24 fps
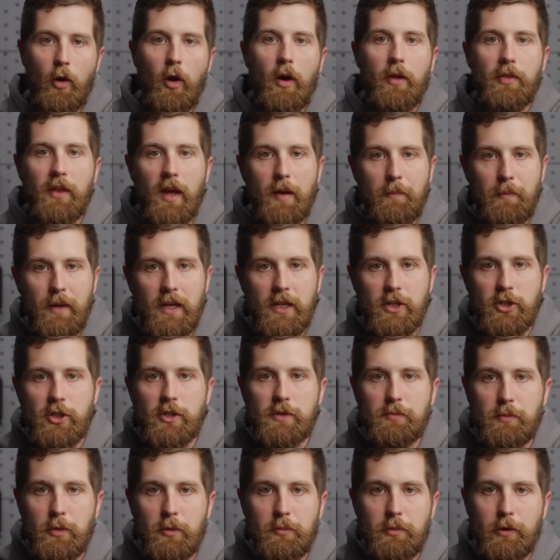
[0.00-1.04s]
on that
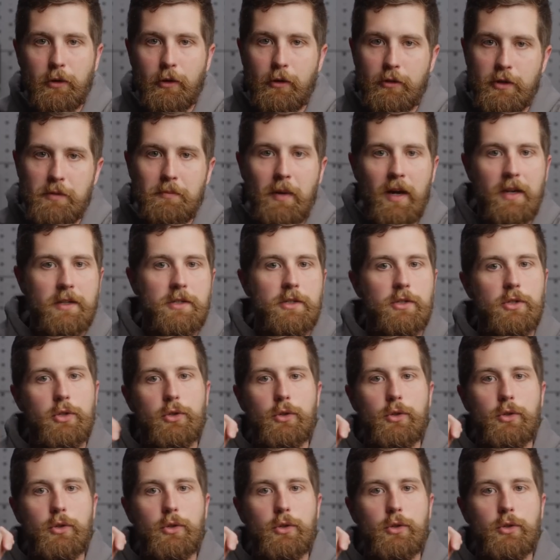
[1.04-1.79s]
patient's pupillary responses.